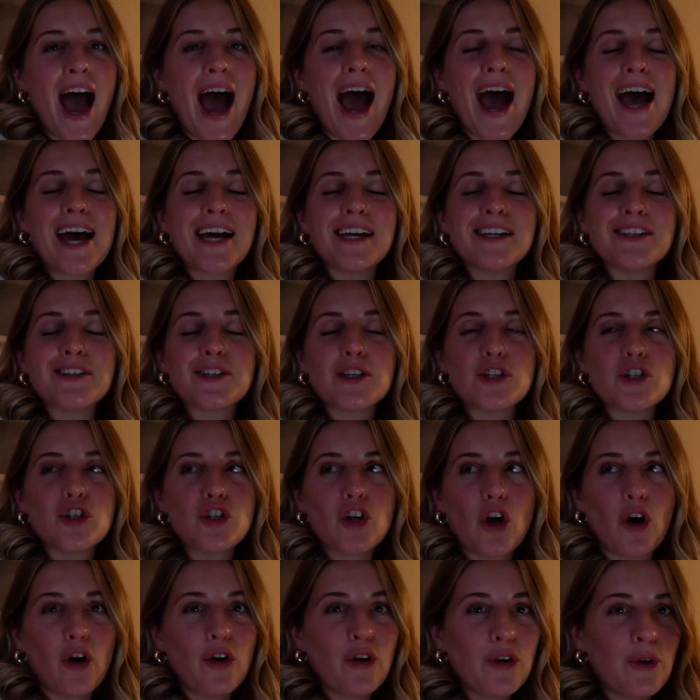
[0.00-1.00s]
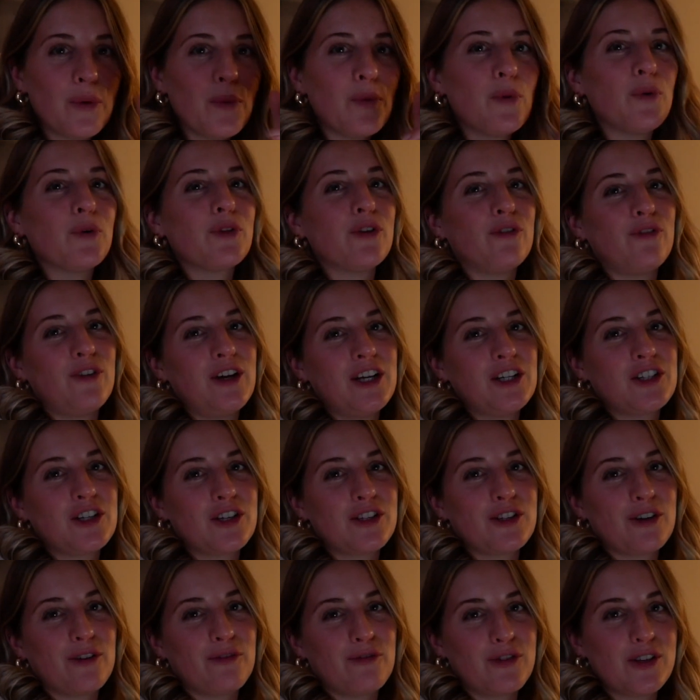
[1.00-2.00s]
and show you all the
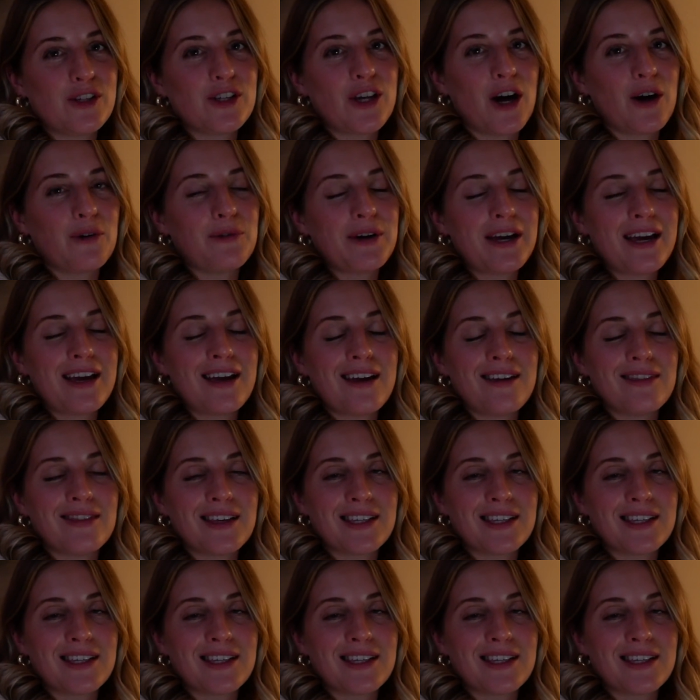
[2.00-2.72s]
features of the Zoe.